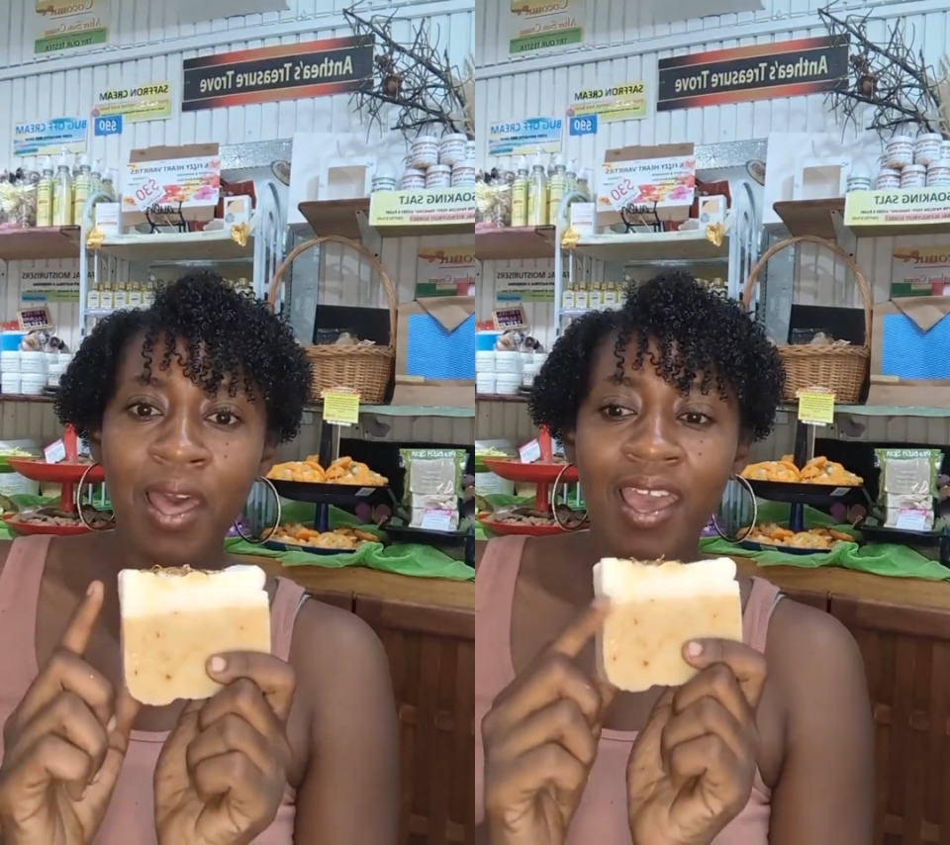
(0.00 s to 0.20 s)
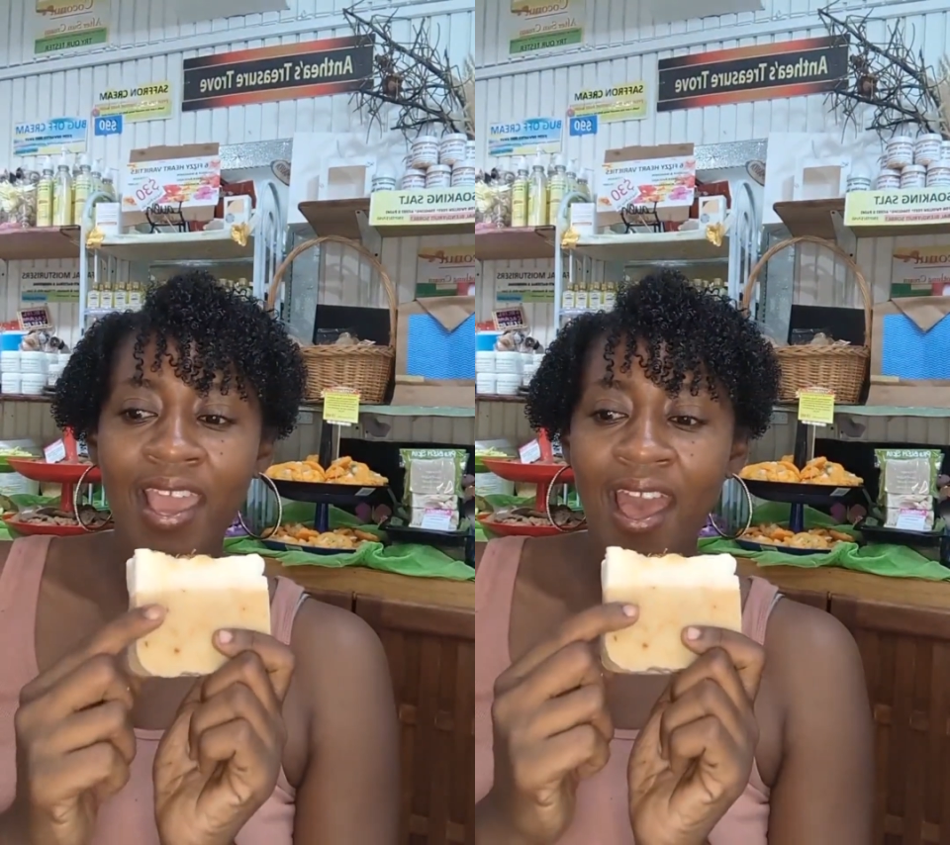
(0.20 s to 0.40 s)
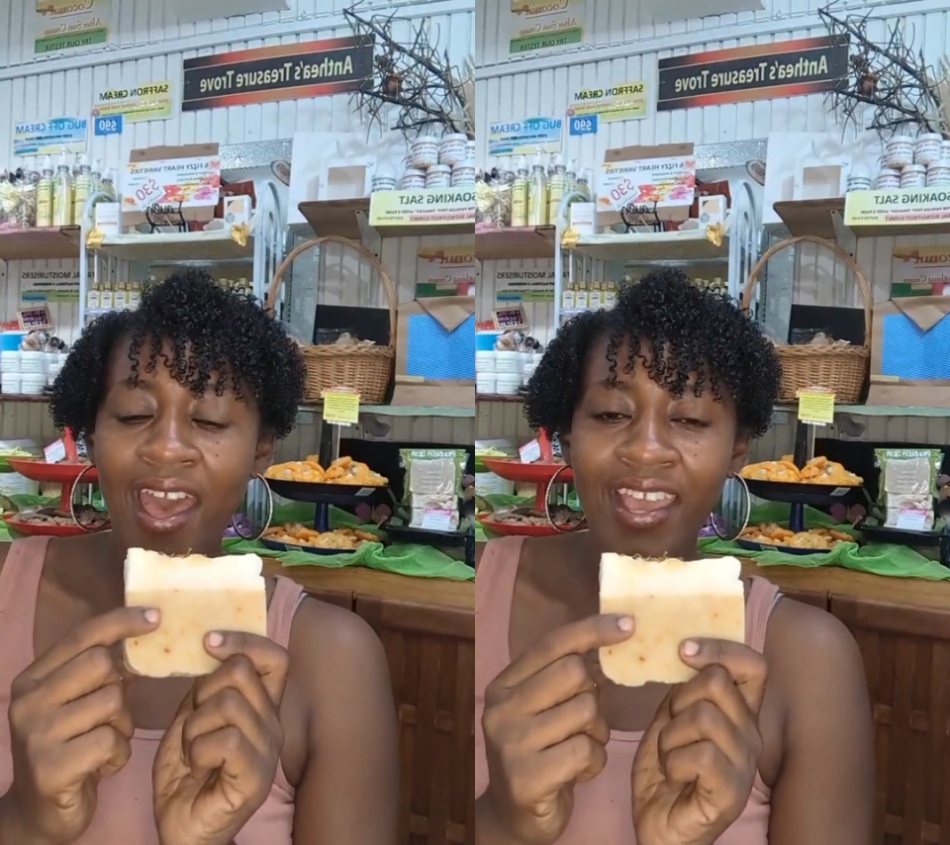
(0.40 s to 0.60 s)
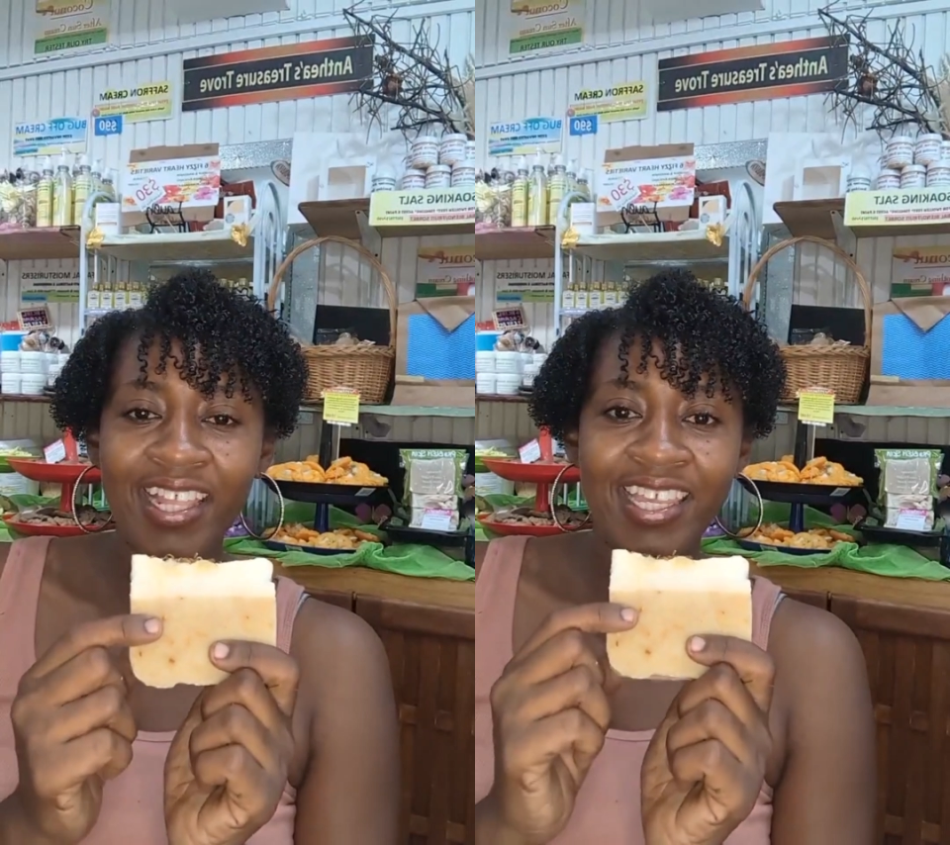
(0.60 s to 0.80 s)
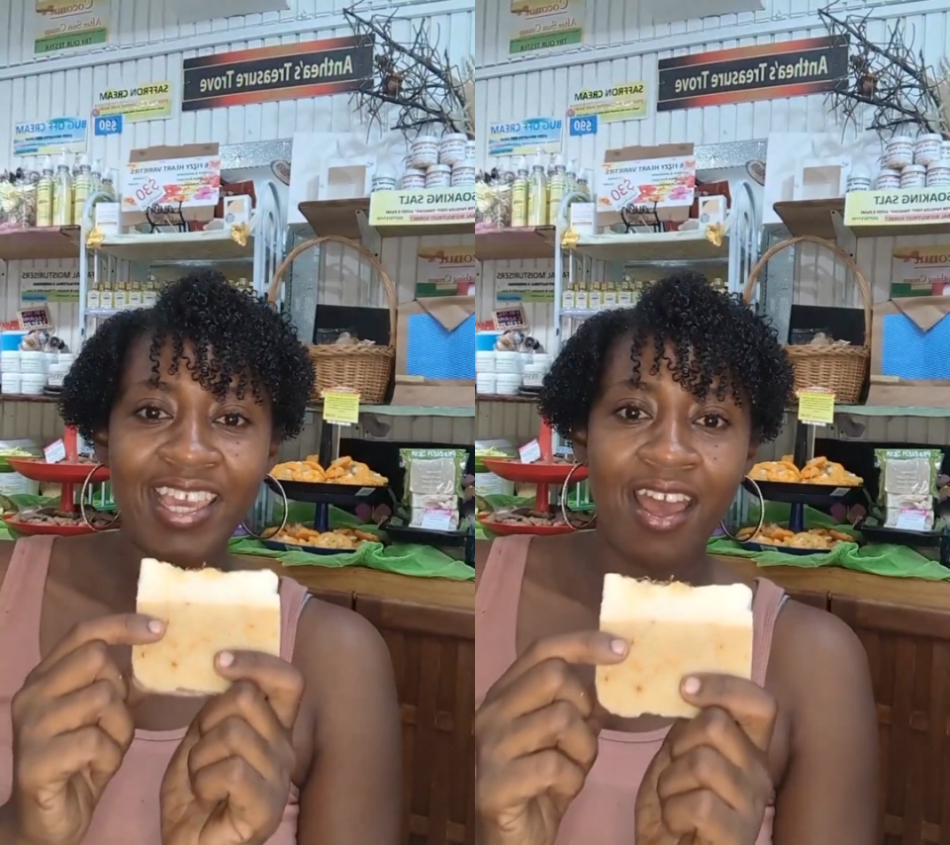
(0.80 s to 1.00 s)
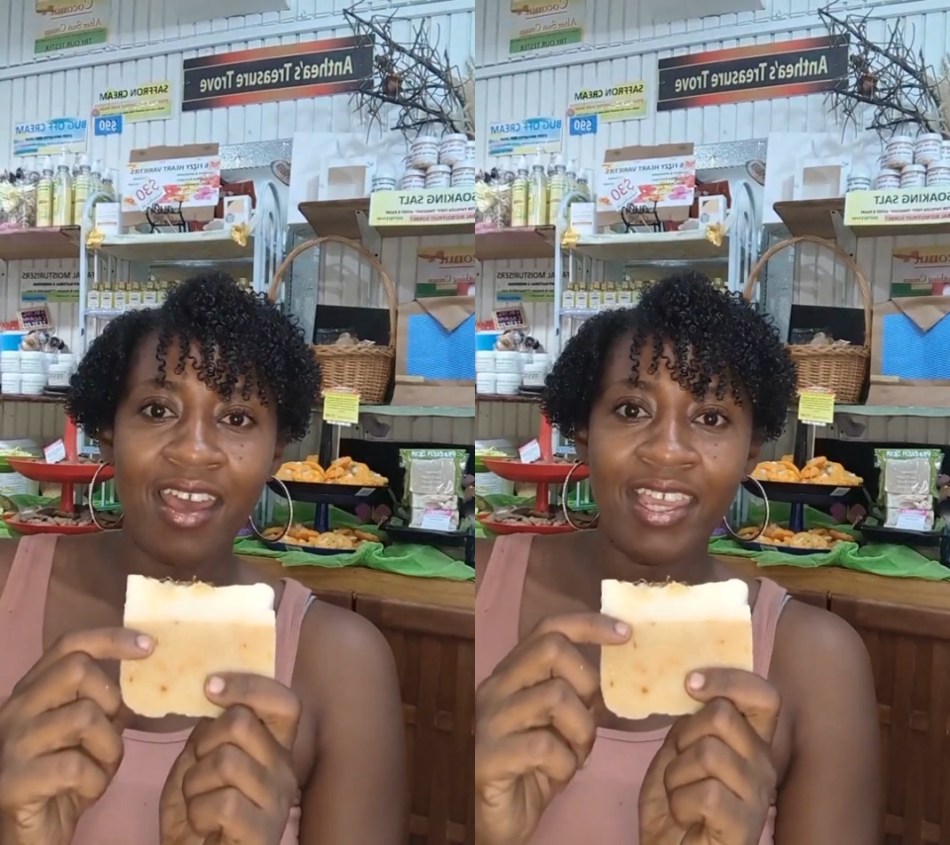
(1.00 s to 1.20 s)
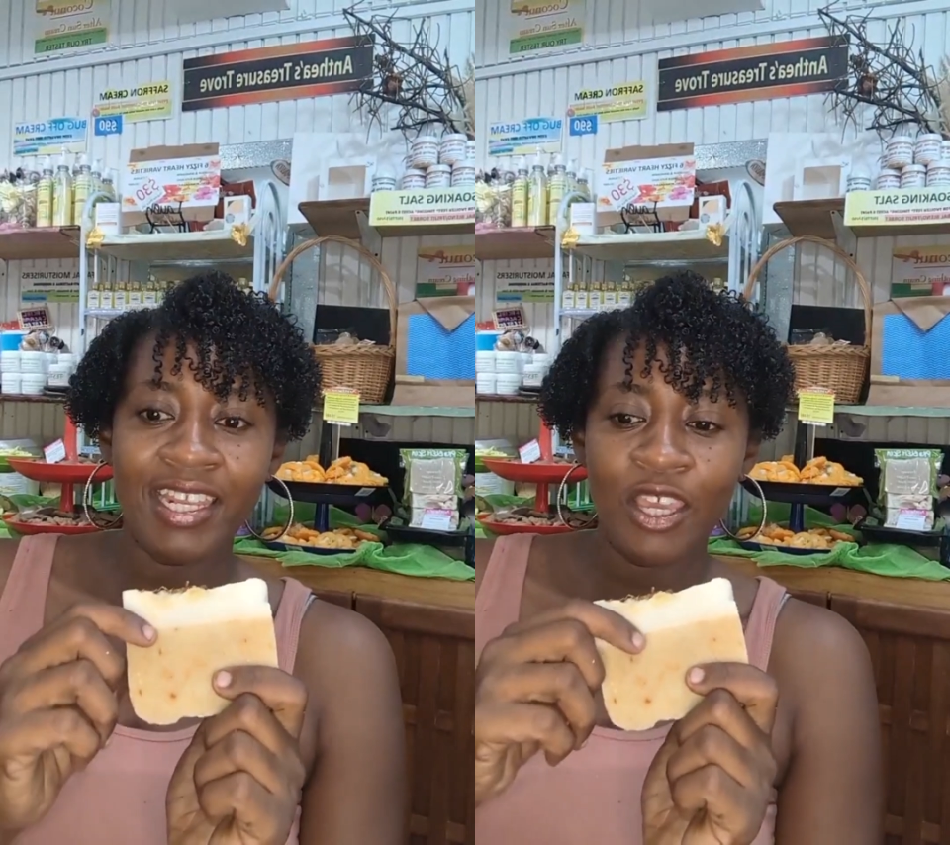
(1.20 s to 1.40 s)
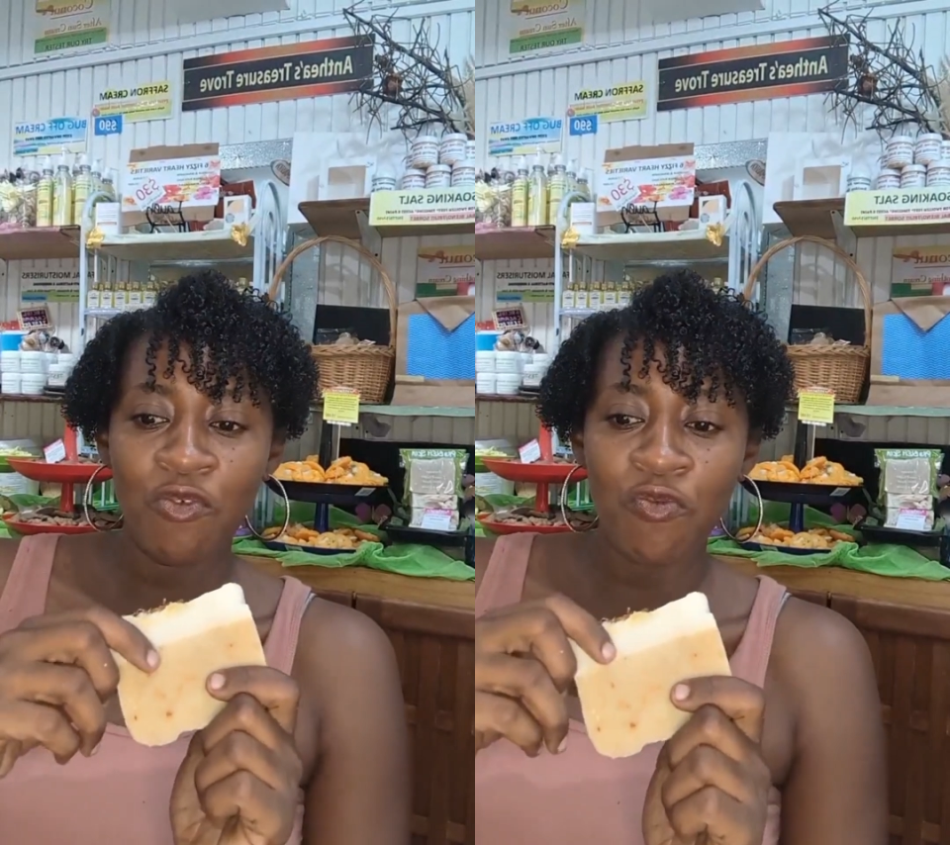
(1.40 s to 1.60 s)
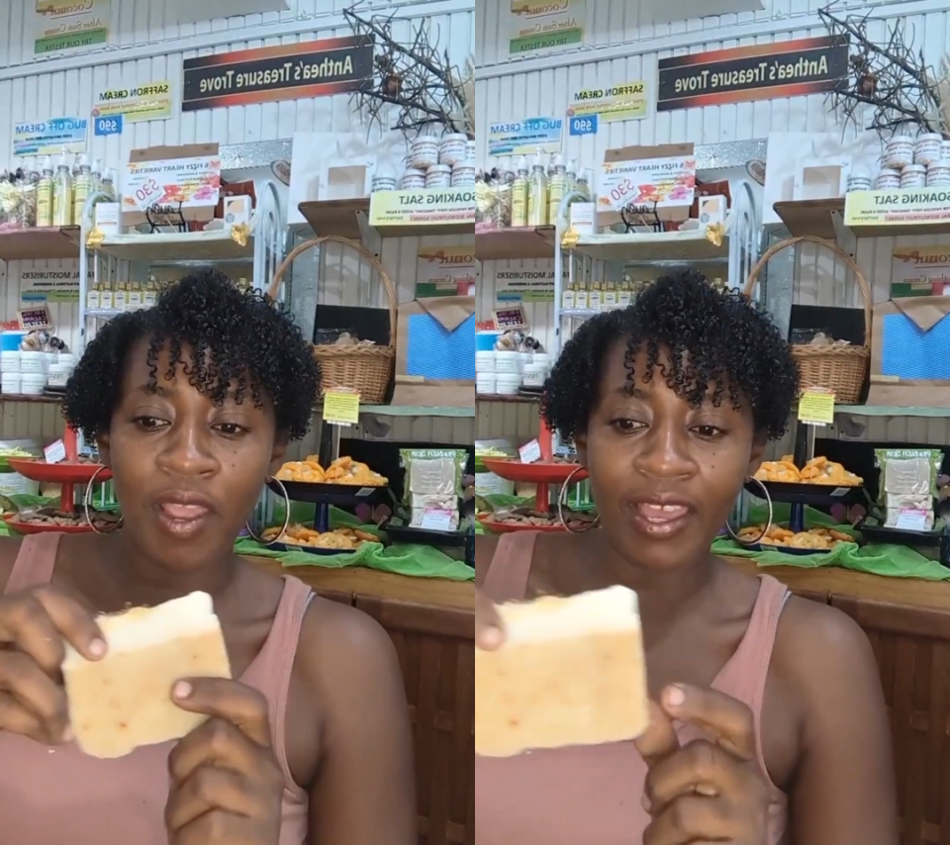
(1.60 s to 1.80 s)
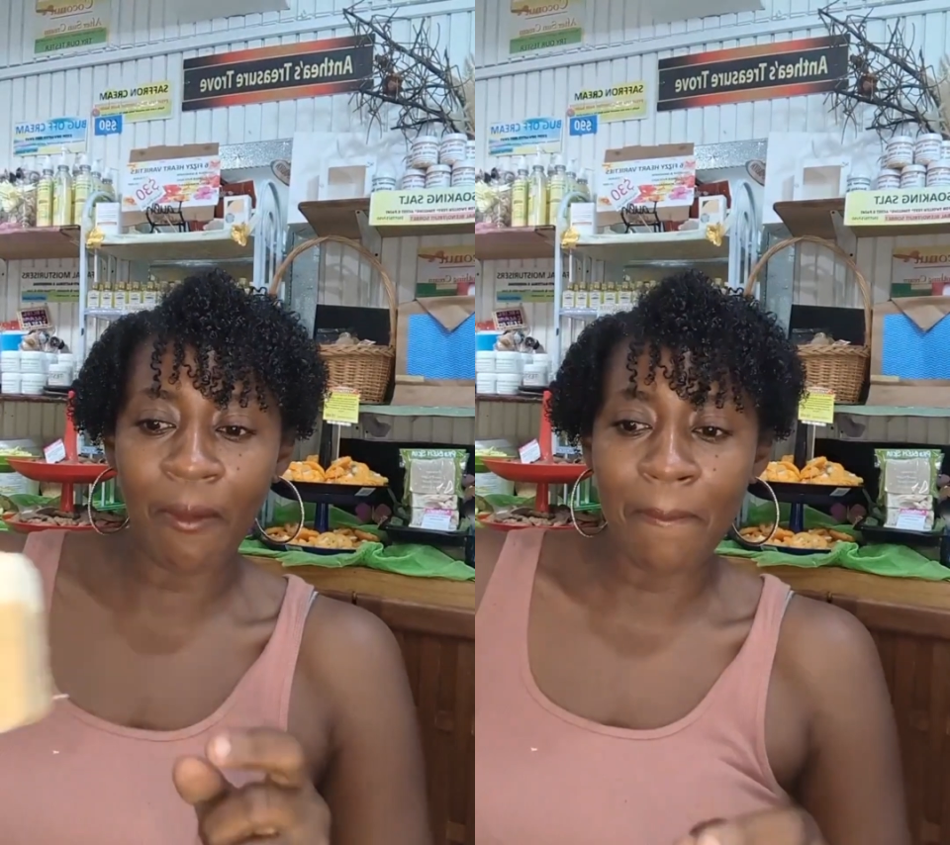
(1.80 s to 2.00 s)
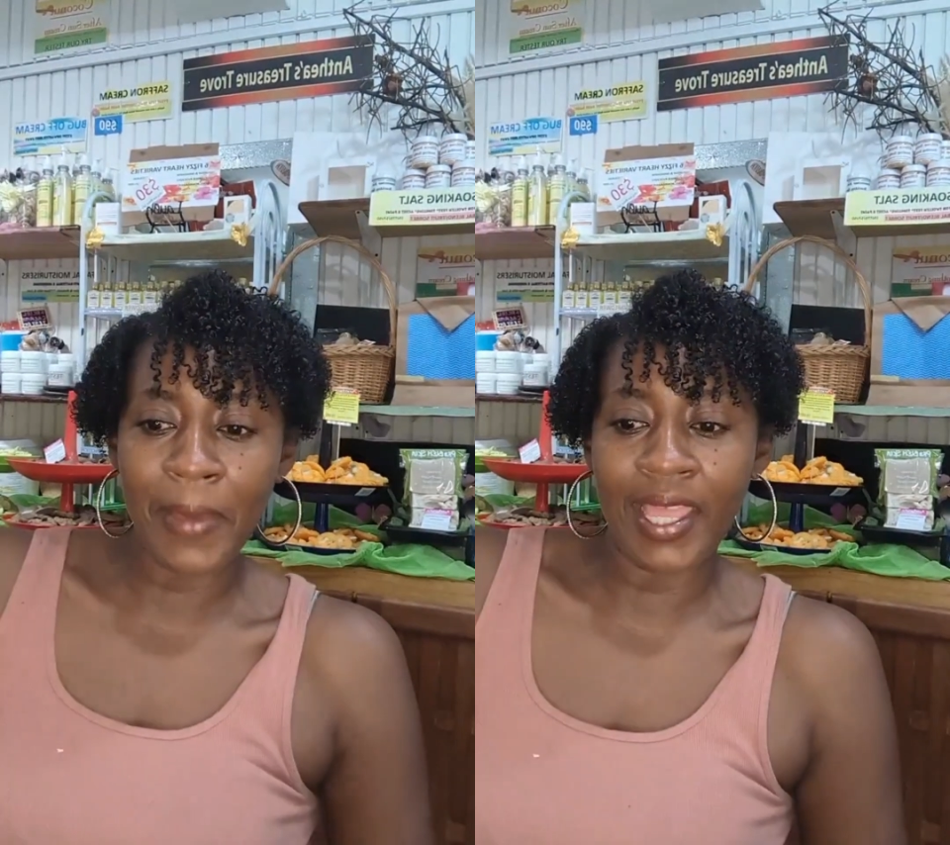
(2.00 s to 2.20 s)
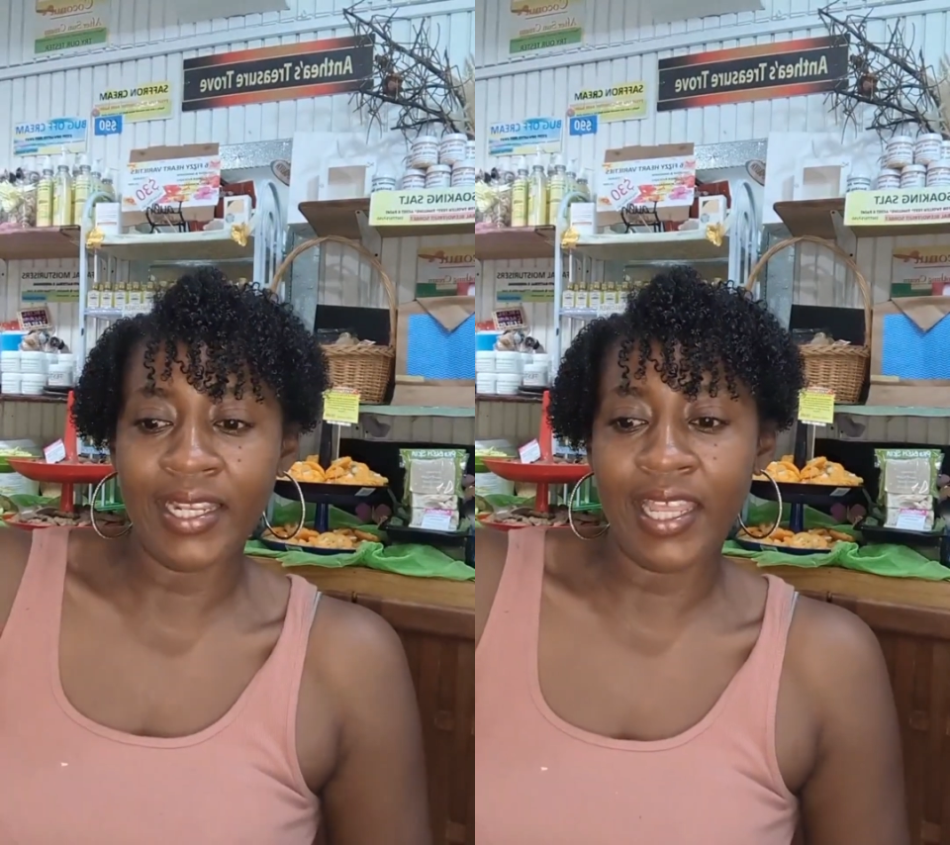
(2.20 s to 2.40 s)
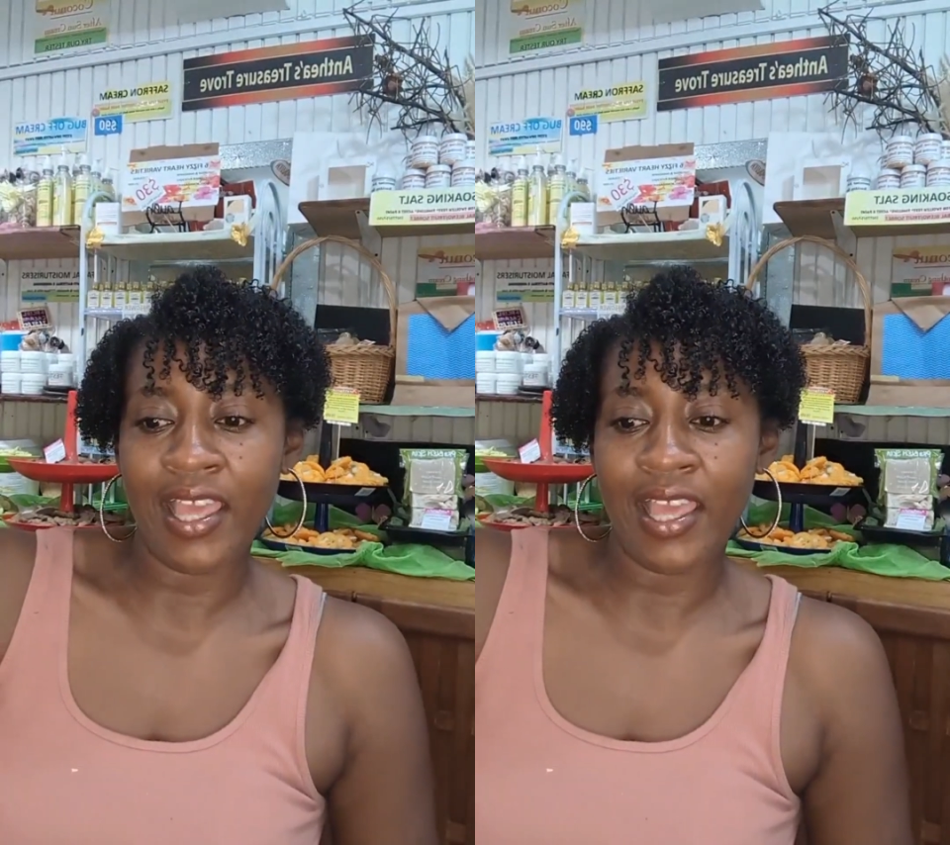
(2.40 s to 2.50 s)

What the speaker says: I highly recommend.